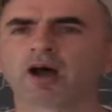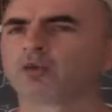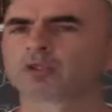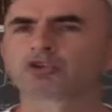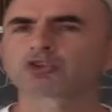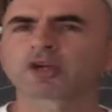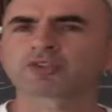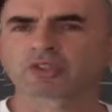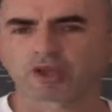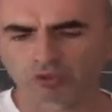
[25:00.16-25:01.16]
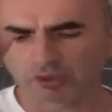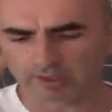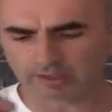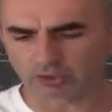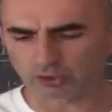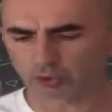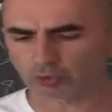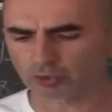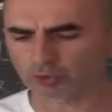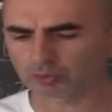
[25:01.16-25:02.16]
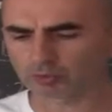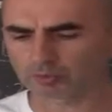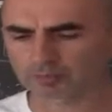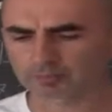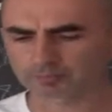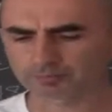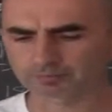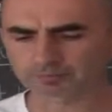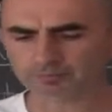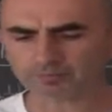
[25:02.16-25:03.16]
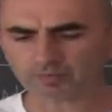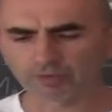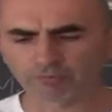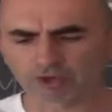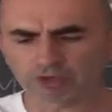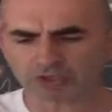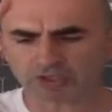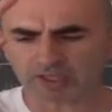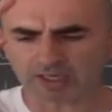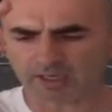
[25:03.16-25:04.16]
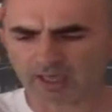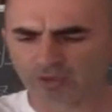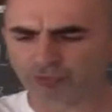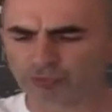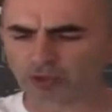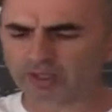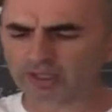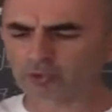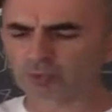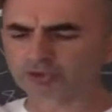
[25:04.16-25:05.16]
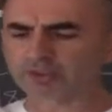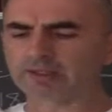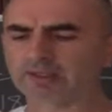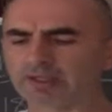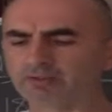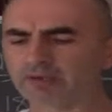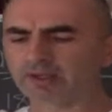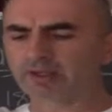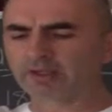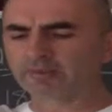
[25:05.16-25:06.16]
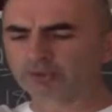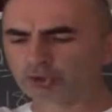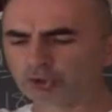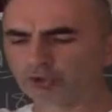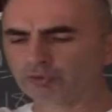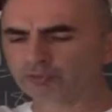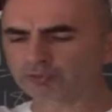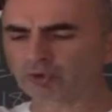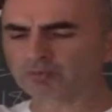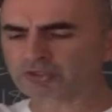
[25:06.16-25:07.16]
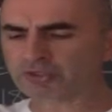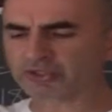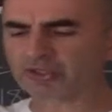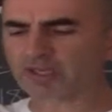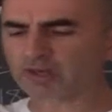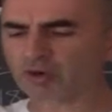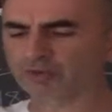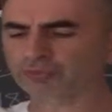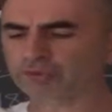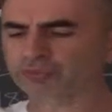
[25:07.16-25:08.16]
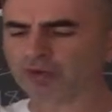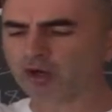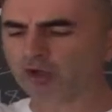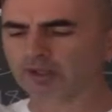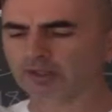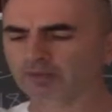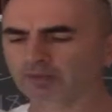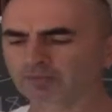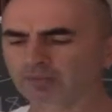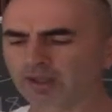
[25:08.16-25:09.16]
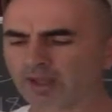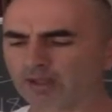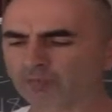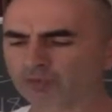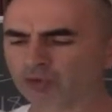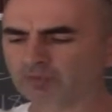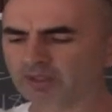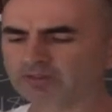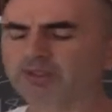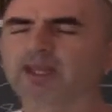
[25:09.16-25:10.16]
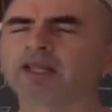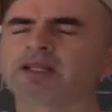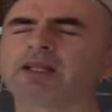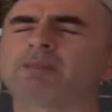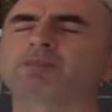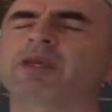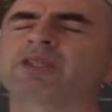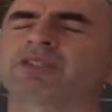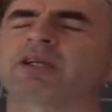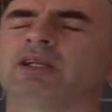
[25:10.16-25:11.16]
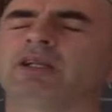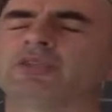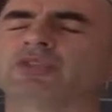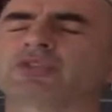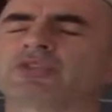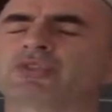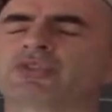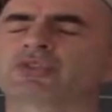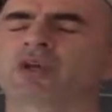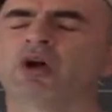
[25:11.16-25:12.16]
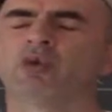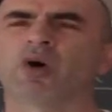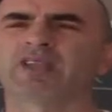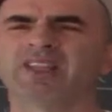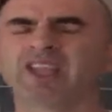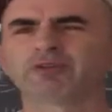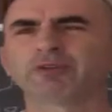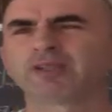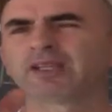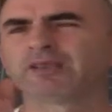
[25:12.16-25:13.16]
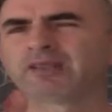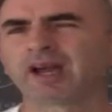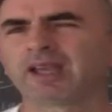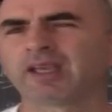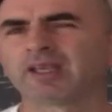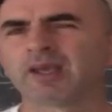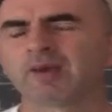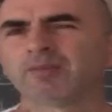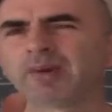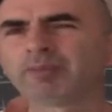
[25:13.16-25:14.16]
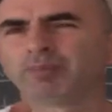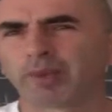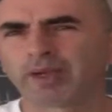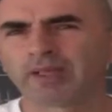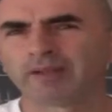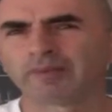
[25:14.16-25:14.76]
will trust only in you. Verse 3. For He will deliver you from the snare of the fowler. and from the deadly pestilence, whatever the day may bring,